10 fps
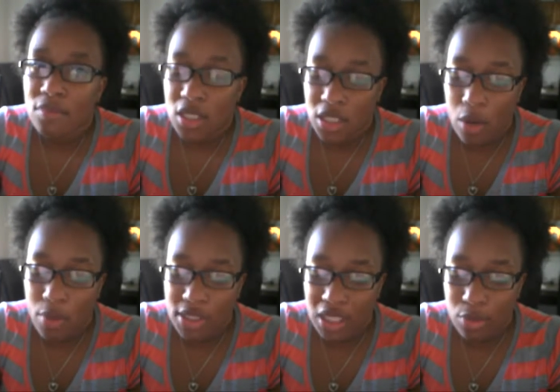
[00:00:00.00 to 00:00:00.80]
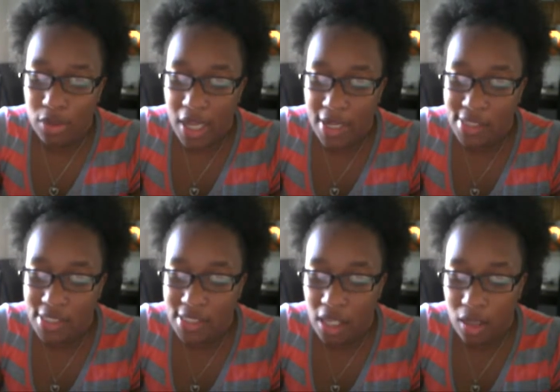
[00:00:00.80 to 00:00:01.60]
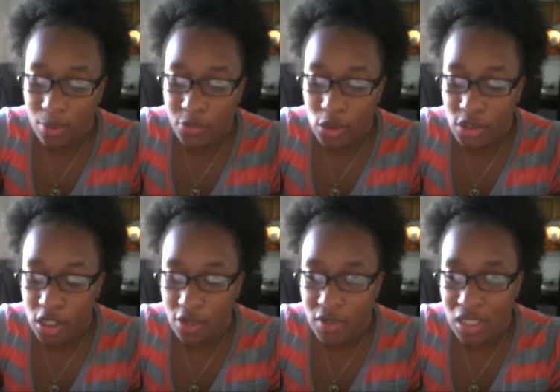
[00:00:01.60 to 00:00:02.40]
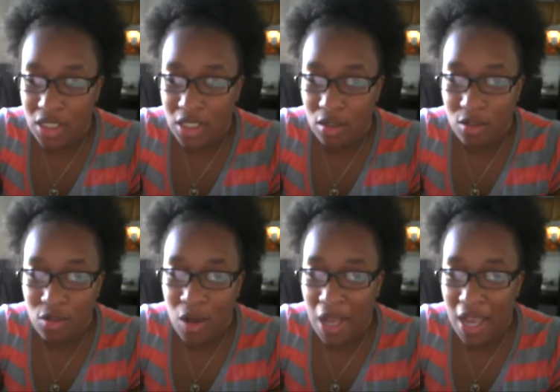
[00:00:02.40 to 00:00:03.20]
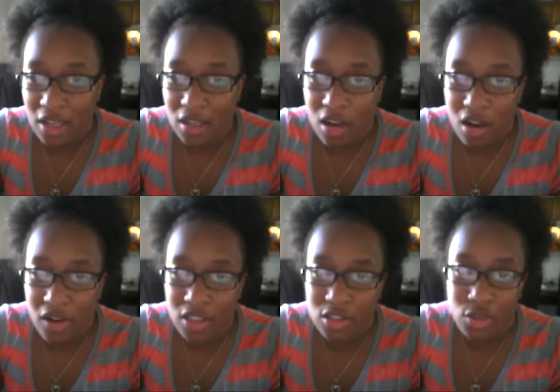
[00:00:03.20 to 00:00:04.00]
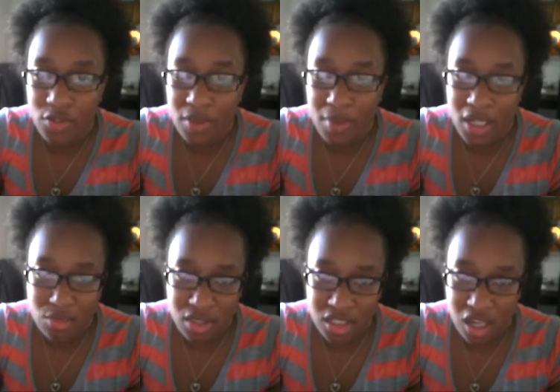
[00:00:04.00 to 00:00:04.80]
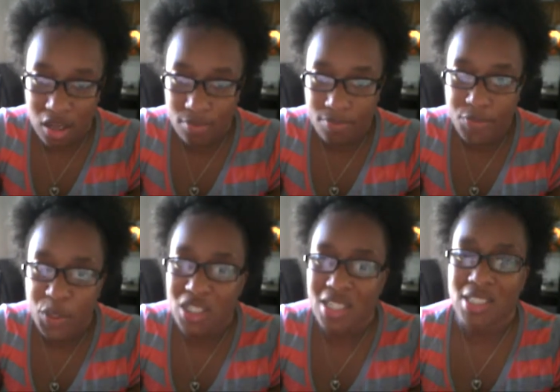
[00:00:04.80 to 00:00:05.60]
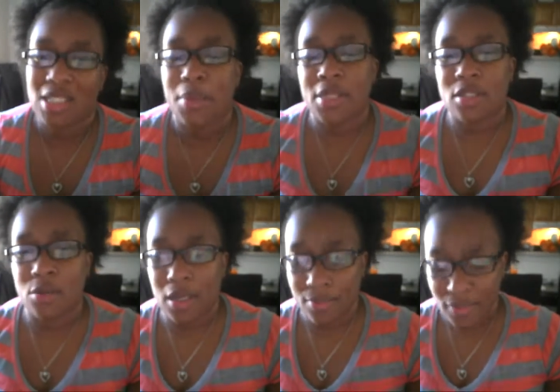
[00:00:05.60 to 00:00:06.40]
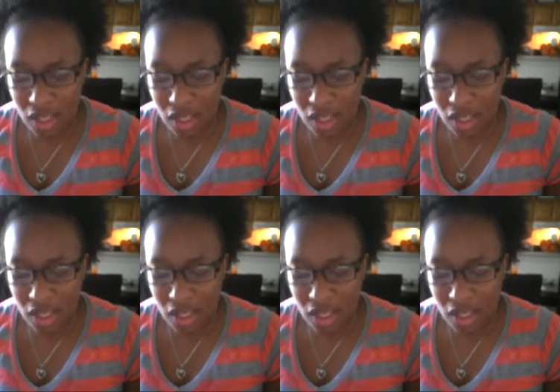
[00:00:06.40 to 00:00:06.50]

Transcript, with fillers: So I wasn't able to actually set up phone service until I got in a car and drove to my husband's job, which is like 10 minutes away.